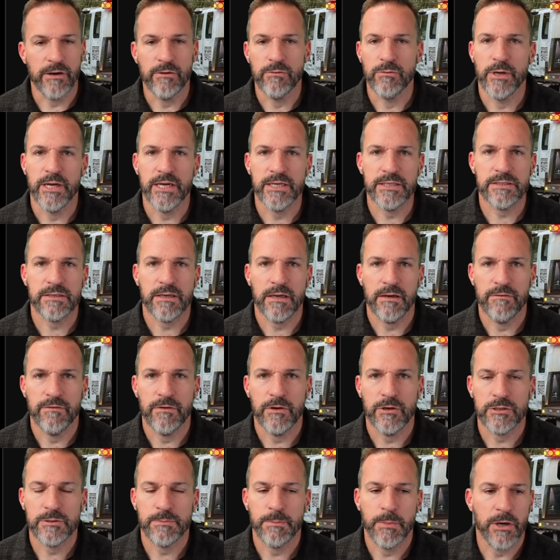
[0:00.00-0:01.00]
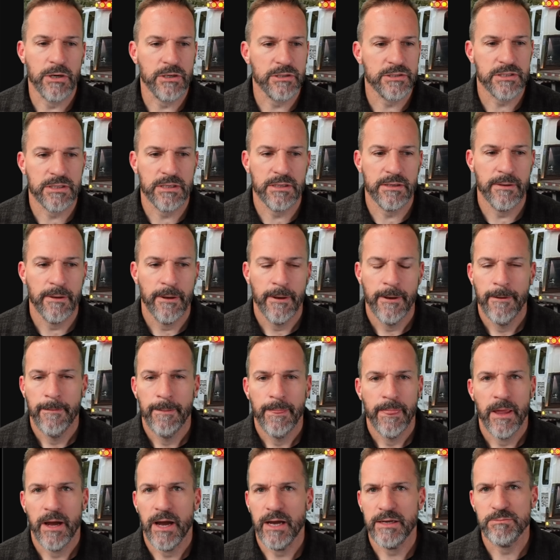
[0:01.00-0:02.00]
risk-averse person.
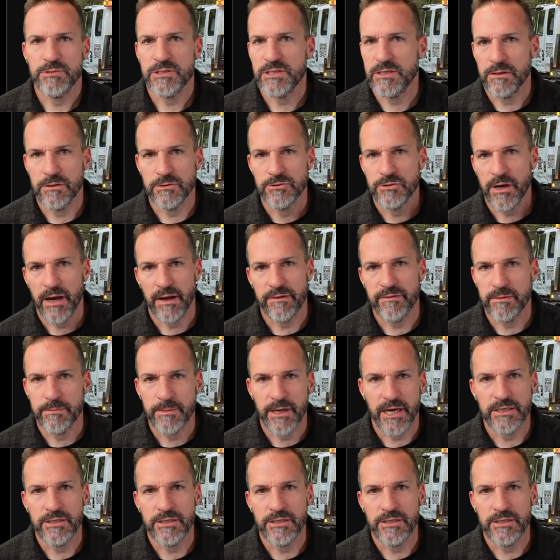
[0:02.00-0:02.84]
I'm still driving my